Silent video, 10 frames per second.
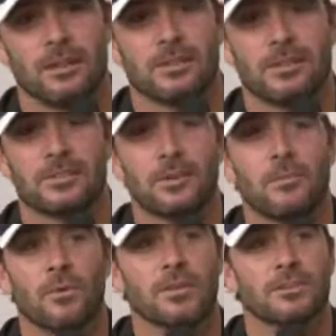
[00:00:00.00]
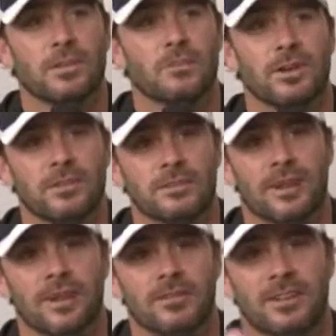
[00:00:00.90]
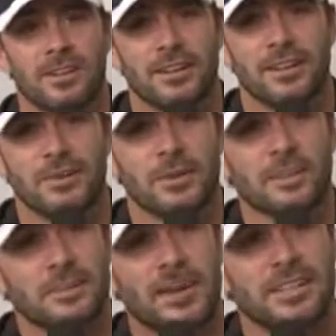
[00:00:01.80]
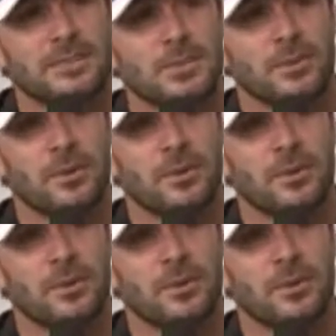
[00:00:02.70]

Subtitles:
At some point, somewhere it's live. So he's been asking me